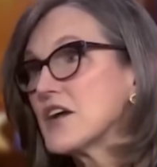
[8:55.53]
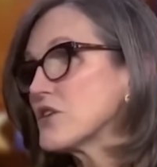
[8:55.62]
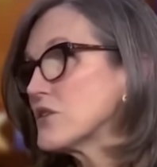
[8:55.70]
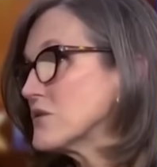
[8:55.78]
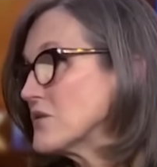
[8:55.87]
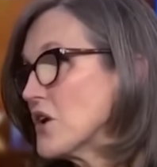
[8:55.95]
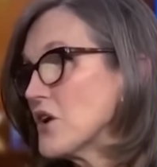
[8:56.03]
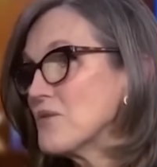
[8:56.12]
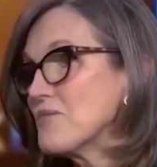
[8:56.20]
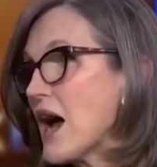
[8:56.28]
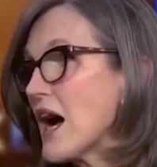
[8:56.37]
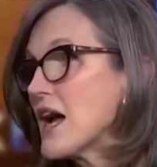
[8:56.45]
I don't
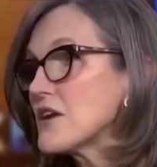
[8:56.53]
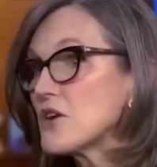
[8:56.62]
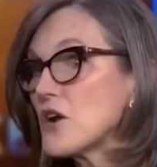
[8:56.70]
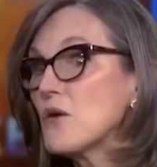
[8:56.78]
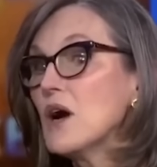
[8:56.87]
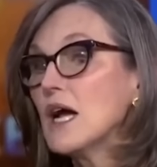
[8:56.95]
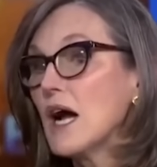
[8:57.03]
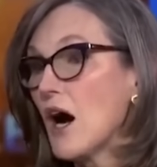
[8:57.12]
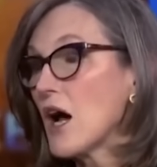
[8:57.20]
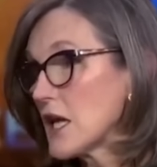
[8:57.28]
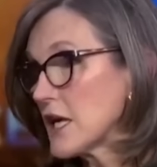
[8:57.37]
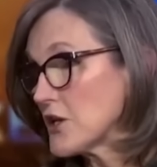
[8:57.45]
know.
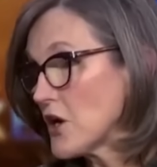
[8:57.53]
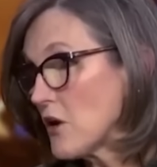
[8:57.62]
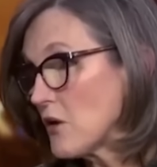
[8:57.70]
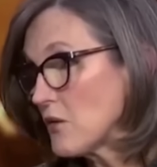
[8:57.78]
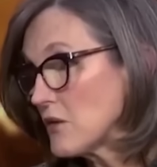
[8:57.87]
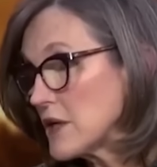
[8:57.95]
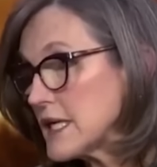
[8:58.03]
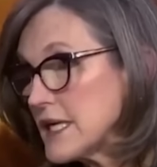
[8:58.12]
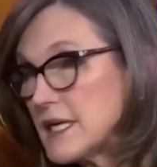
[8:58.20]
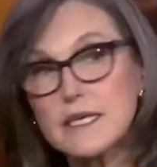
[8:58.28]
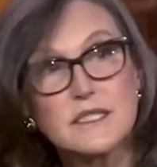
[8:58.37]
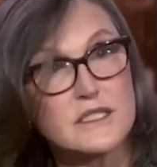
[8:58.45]
All I know
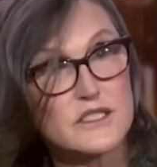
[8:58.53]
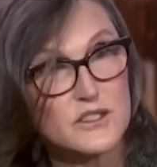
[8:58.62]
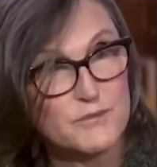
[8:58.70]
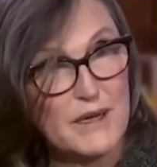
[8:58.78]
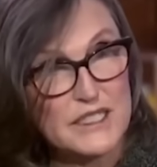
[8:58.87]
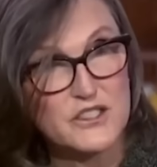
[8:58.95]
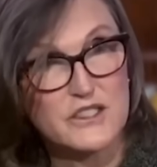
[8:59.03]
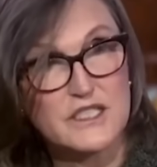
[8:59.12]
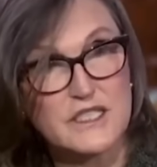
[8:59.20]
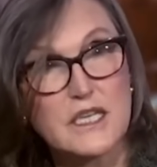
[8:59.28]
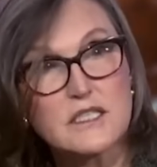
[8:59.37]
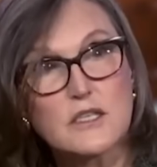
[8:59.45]
is, back to
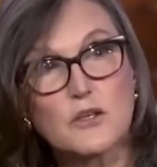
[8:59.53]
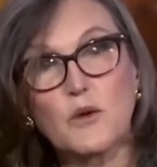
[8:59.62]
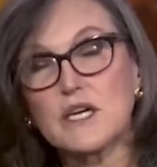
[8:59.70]
the Tesla